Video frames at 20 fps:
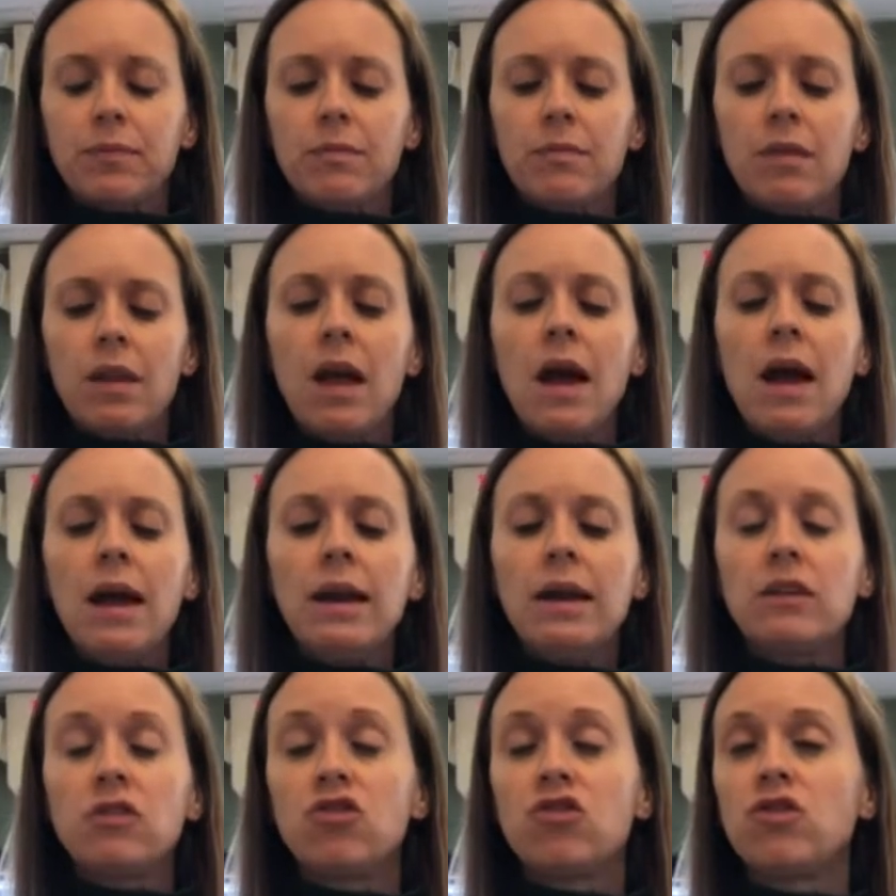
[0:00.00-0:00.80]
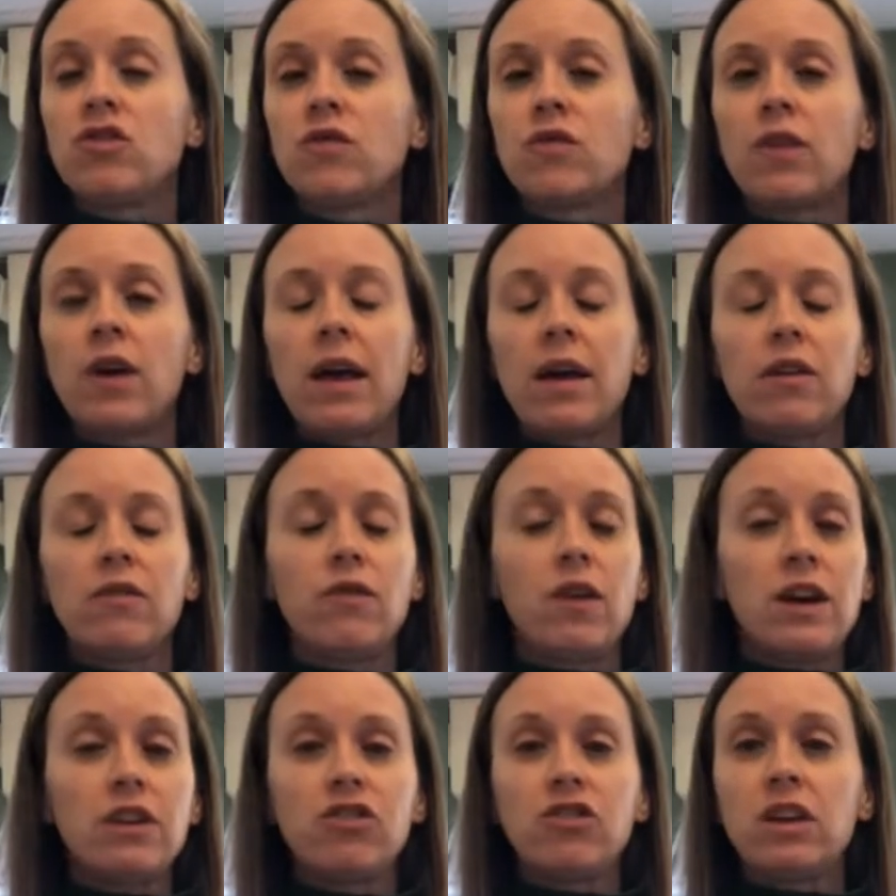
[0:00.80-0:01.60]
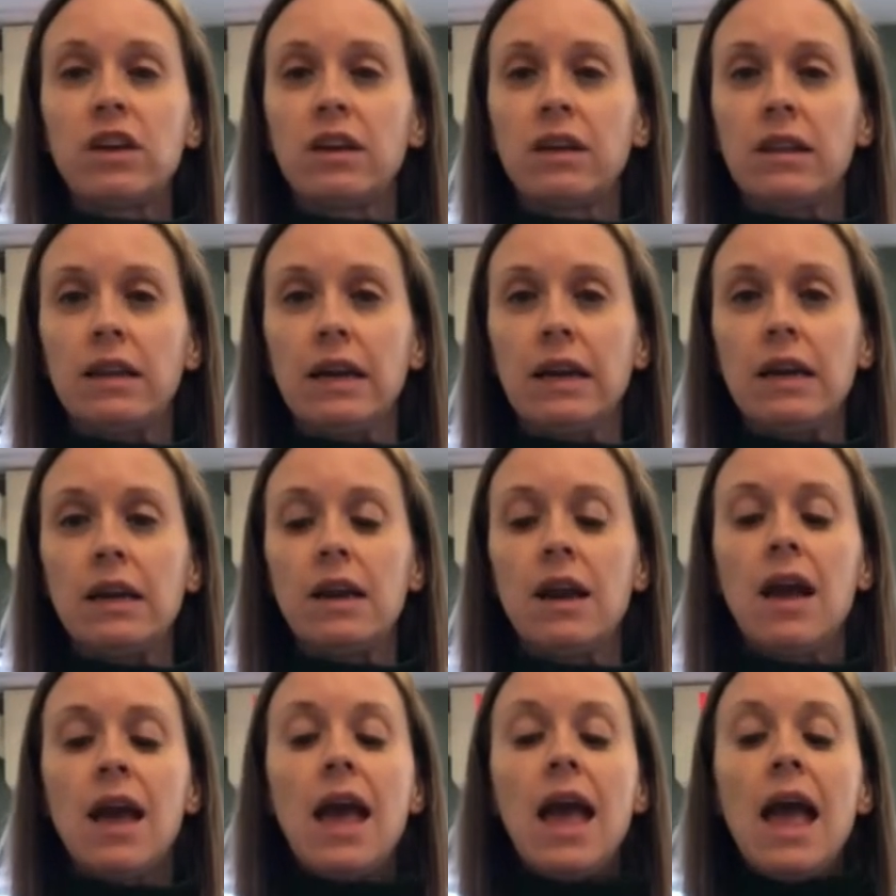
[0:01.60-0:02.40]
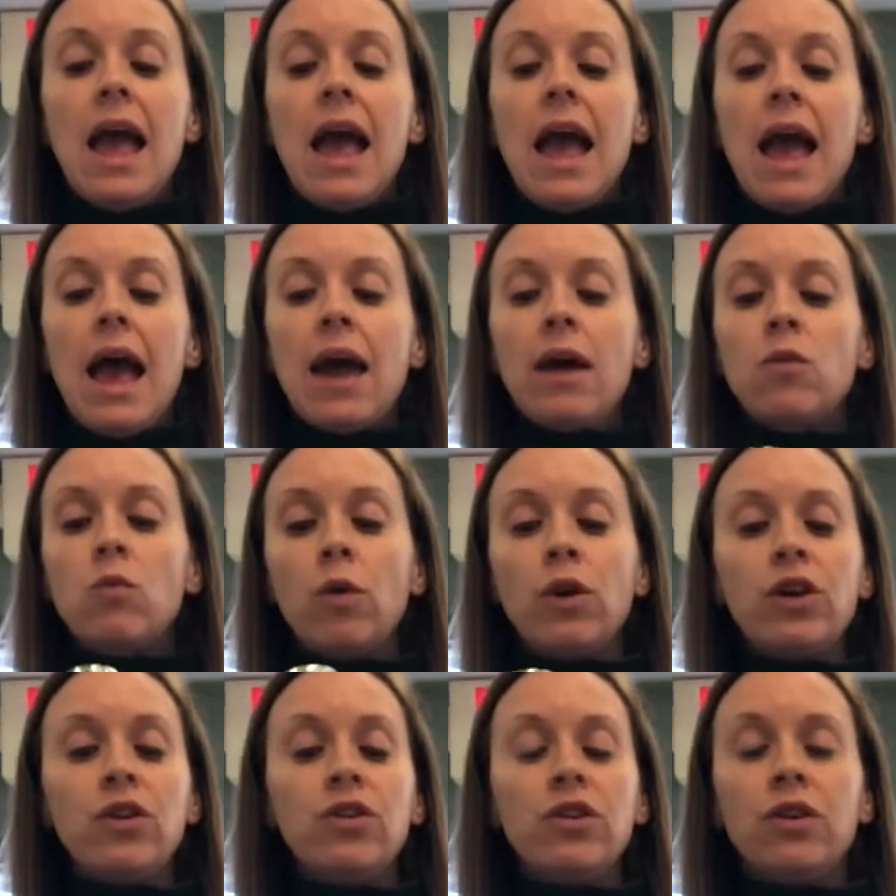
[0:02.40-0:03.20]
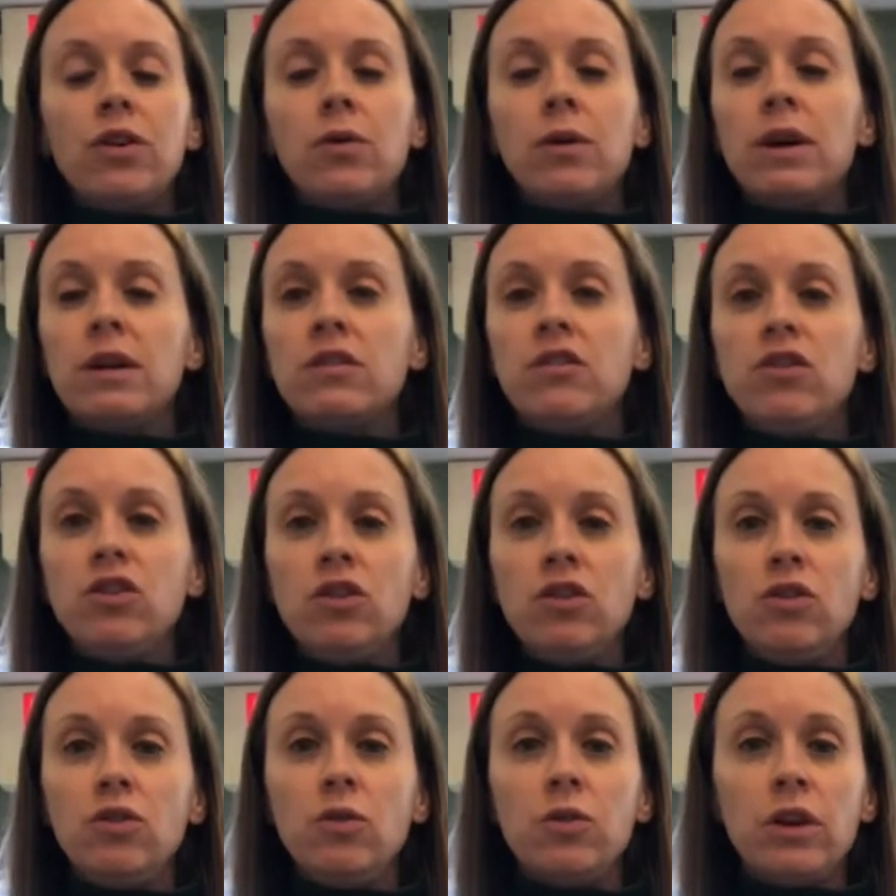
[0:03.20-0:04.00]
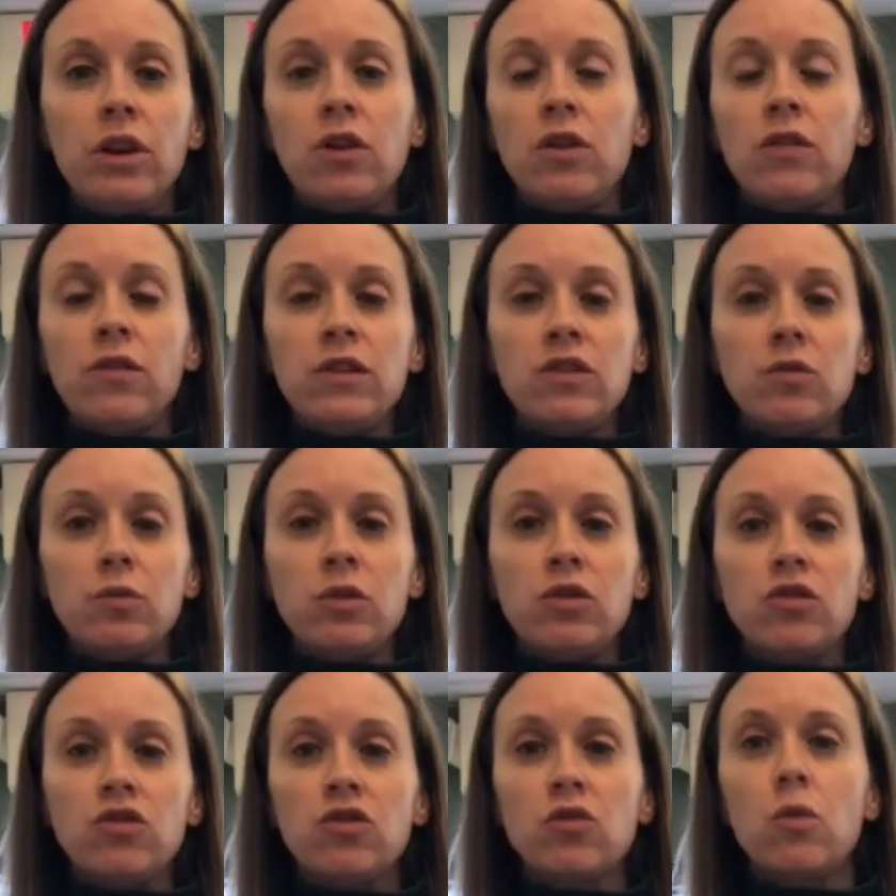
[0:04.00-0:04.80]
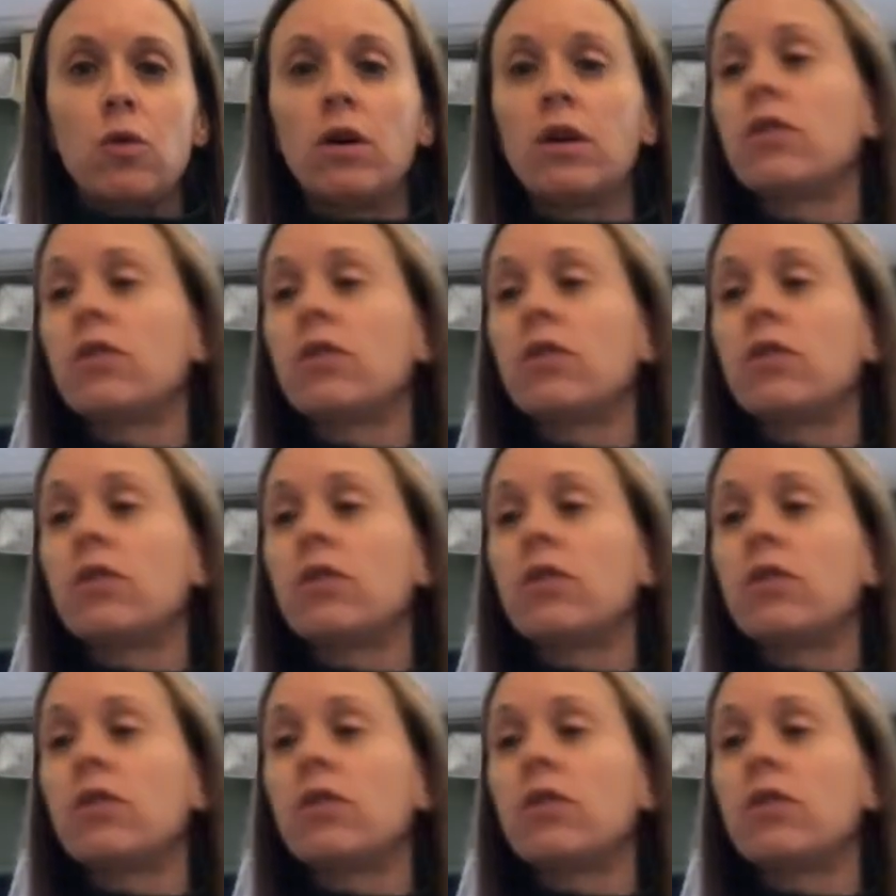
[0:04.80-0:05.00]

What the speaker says: And it's just fresh and clean. And what you do is if this were the store,